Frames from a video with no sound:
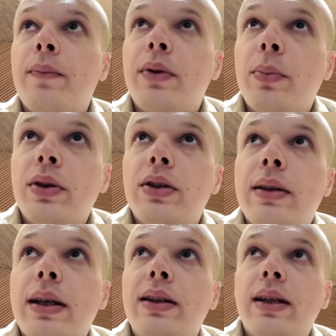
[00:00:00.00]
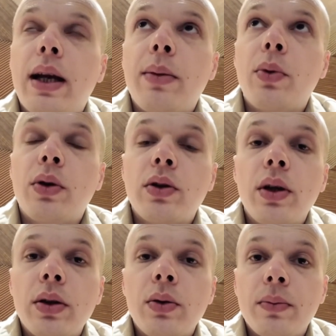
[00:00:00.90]
the person thinks, damn, what should
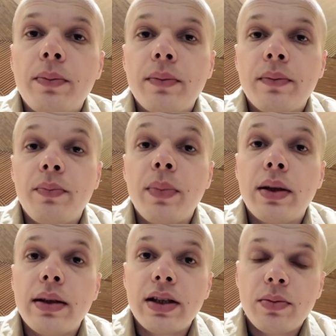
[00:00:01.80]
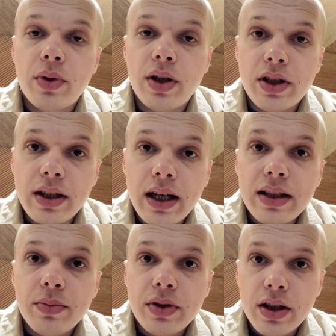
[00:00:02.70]
I do? But this project has
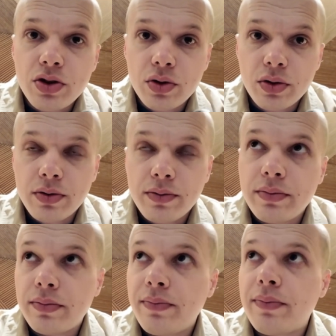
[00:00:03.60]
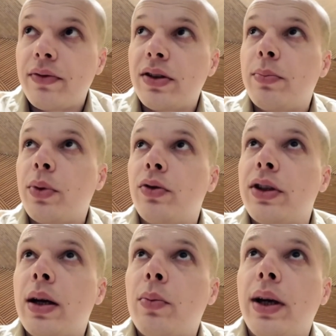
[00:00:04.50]
potential. Suppose
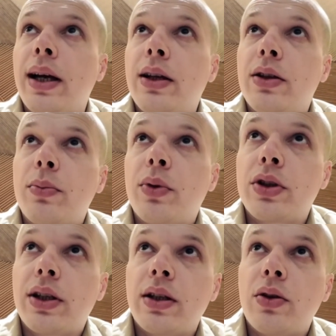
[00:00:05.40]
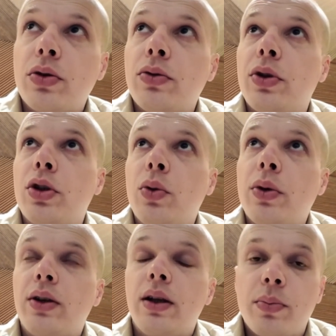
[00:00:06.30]
someone entered the project and knows for sure
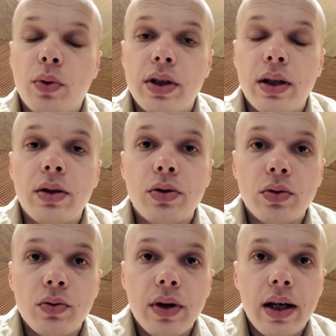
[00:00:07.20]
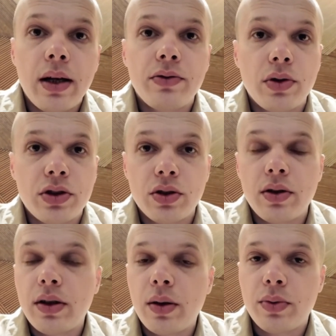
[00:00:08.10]
that they bought in at 2, and after a
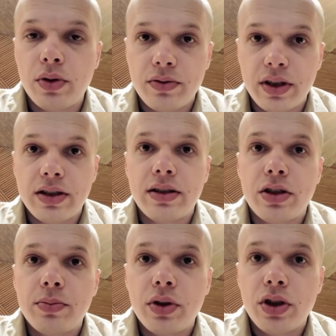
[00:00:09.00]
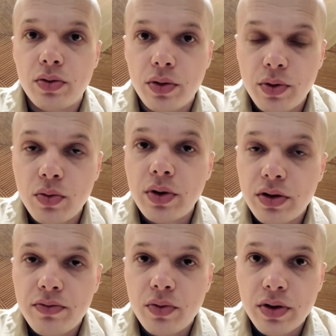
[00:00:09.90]
certain number of years this project will be
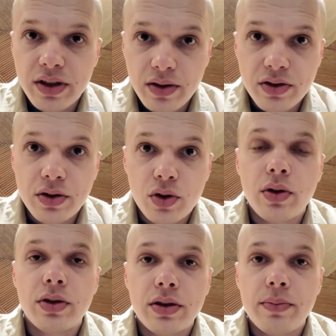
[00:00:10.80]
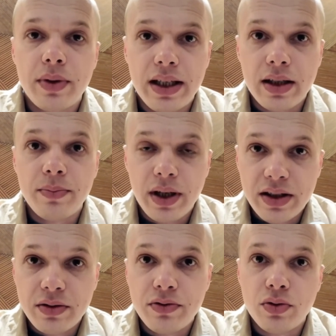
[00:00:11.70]
worth $4,000, meaning a
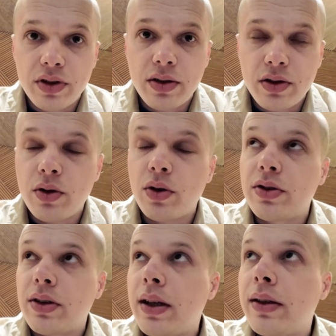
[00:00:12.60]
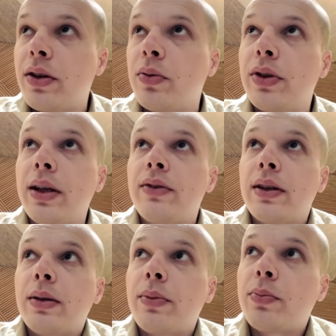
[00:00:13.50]
plus of $2,000, there will
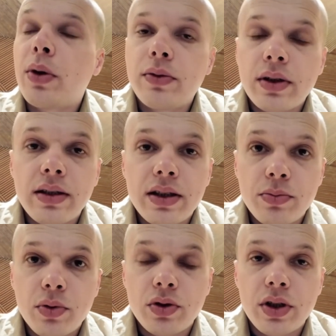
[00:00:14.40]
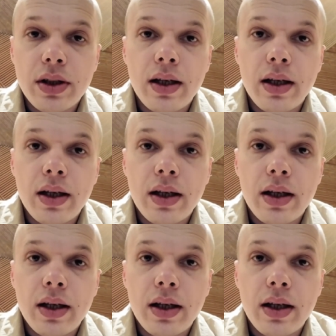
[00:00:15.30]
definitely be profit in this project.